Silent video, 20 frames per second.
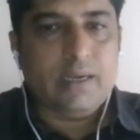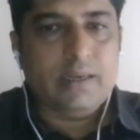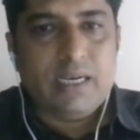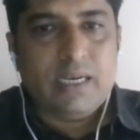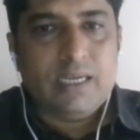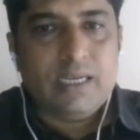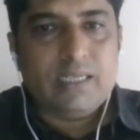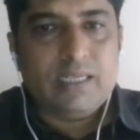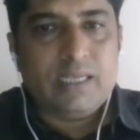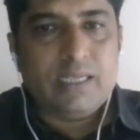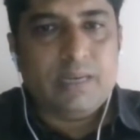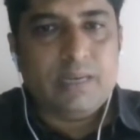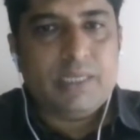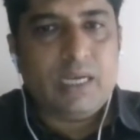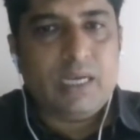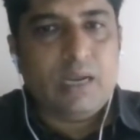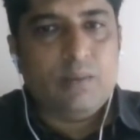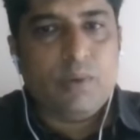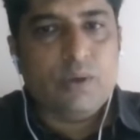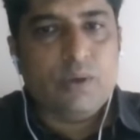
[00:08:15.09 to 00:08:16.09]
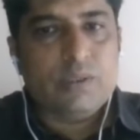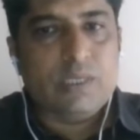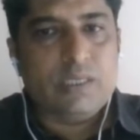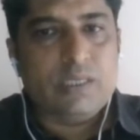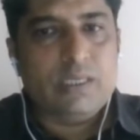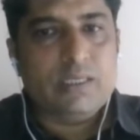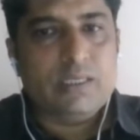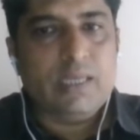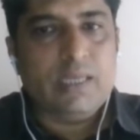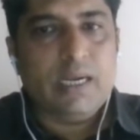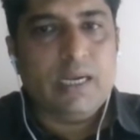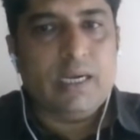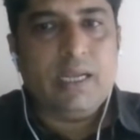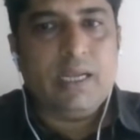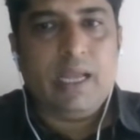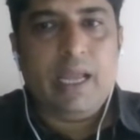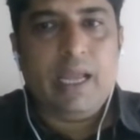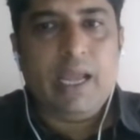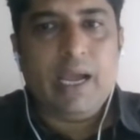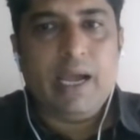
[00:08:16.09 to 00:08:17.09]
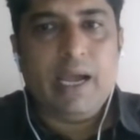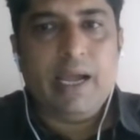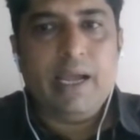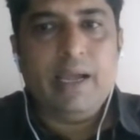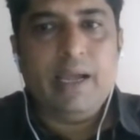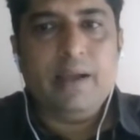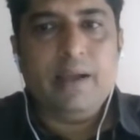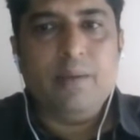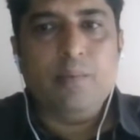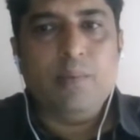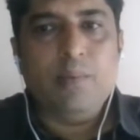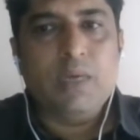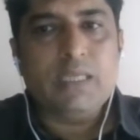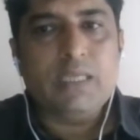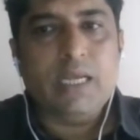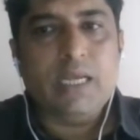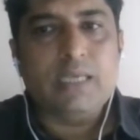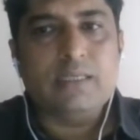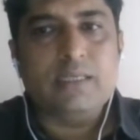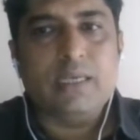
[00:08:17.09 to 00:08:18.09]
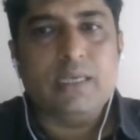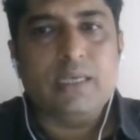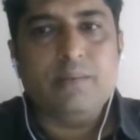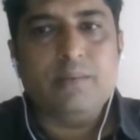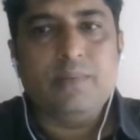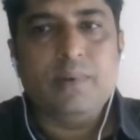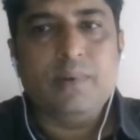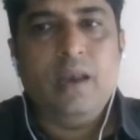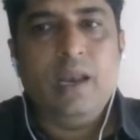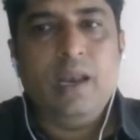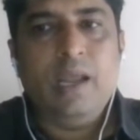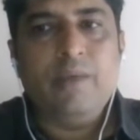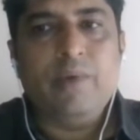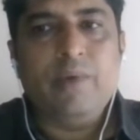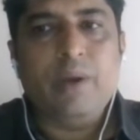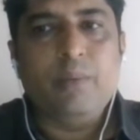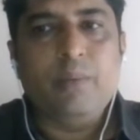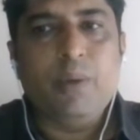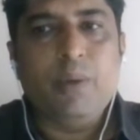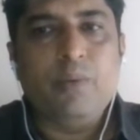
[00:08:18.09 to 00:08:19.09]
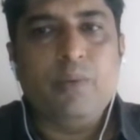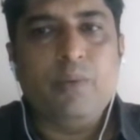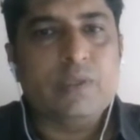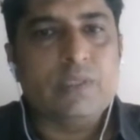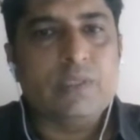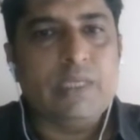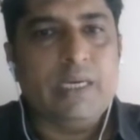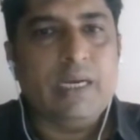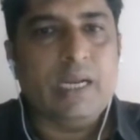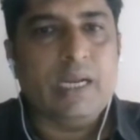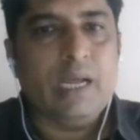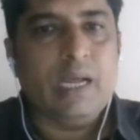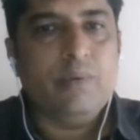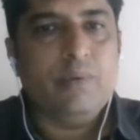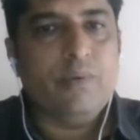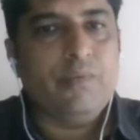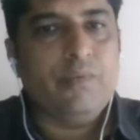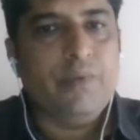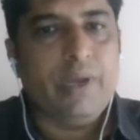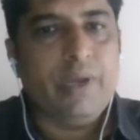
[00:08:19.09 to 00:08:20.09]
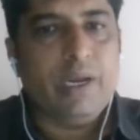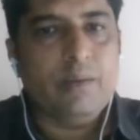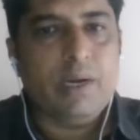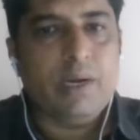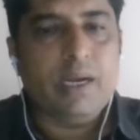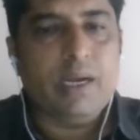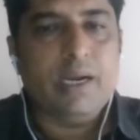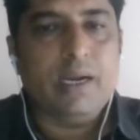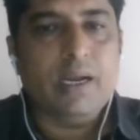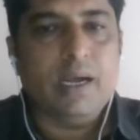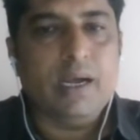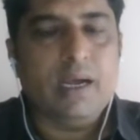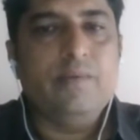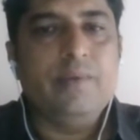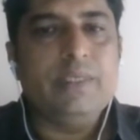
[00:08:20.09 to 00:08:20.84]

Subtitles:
The description above suggests that AI must accept never before seen type of variable data,